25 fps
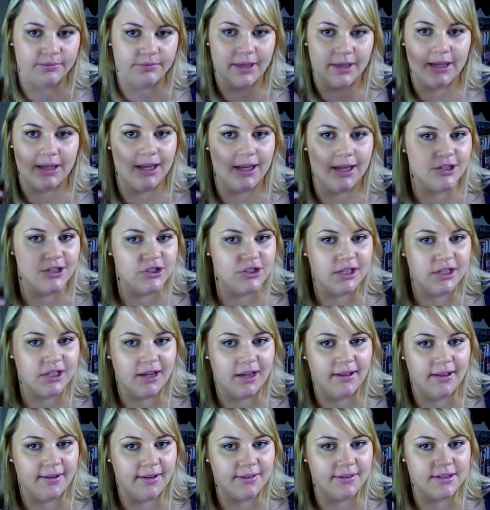And actually
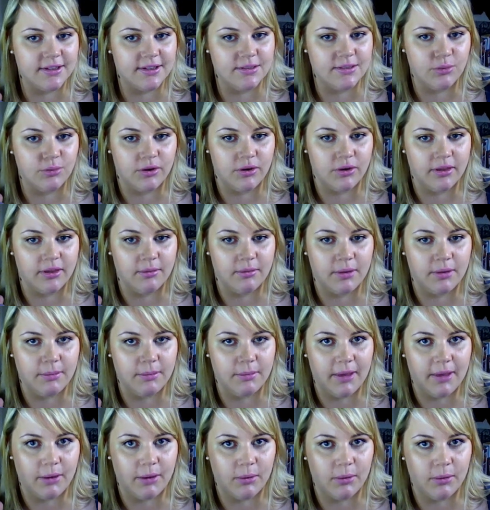I like this more than my
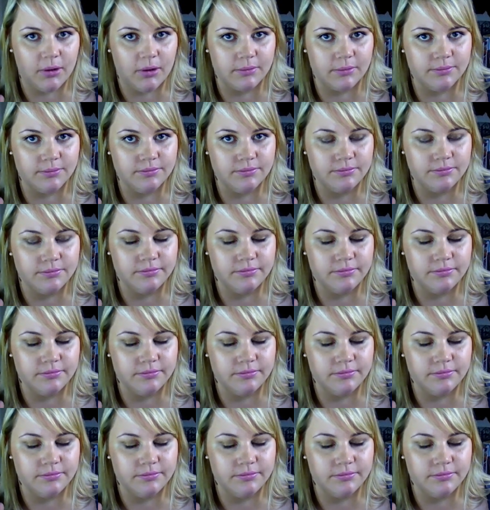MAC one,